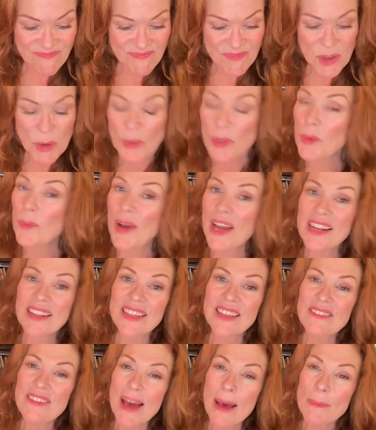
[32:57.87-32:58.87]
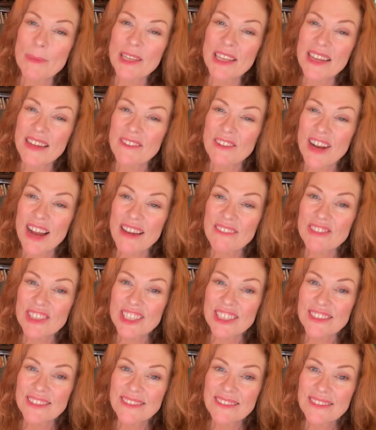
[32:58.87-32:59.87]
the only way to live happily ever
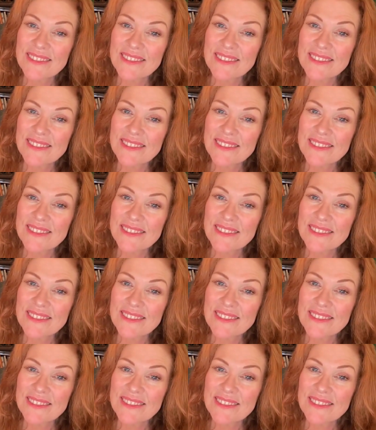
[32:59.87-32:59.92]
after.